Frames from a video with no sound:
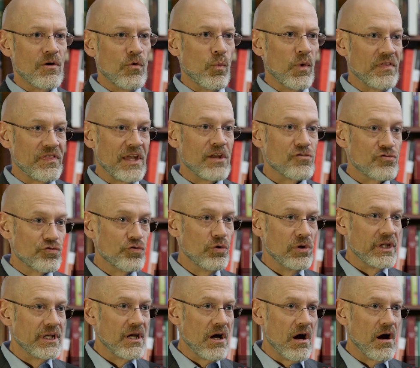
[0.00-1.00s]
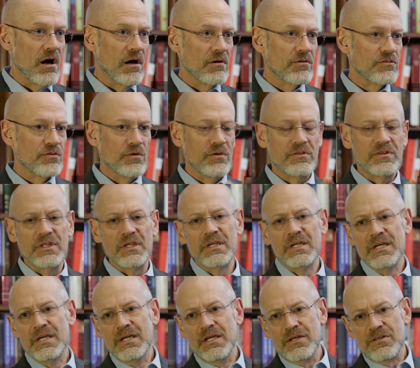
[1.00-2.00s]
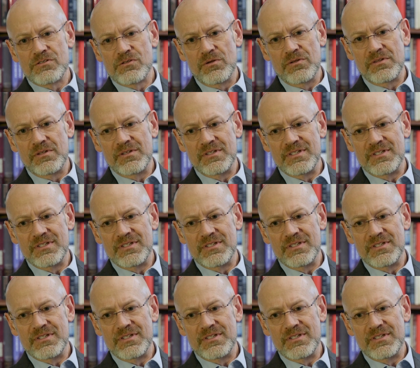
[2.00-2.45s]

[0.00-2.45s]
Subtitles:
what they truly are, so that the